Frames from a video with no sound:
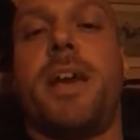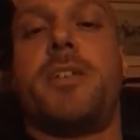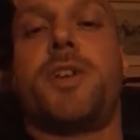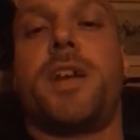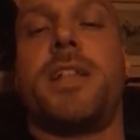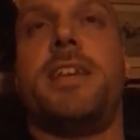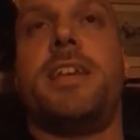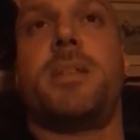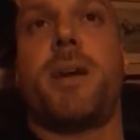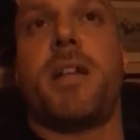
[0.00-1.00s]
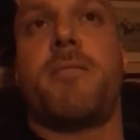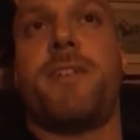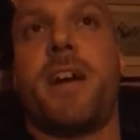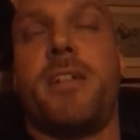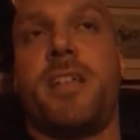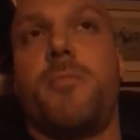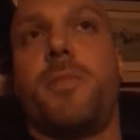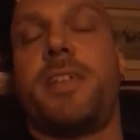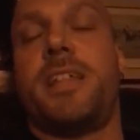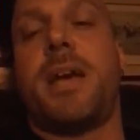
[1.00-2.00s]
Is trying to teach them how to fire them
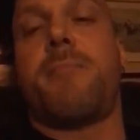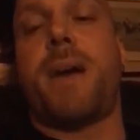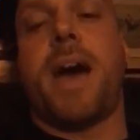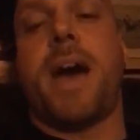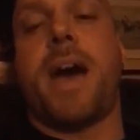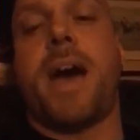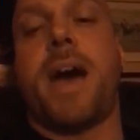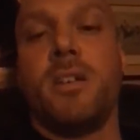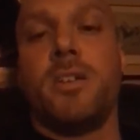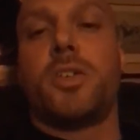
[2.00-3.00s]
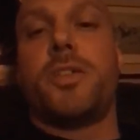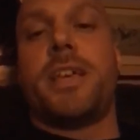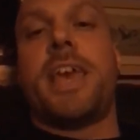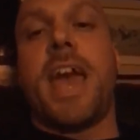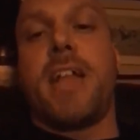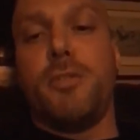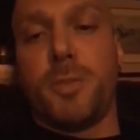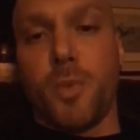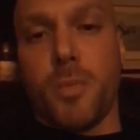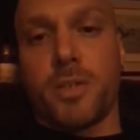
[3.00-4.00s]
within that pattern so they can use
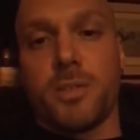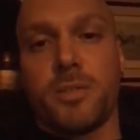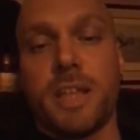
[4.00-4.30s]
more muscles.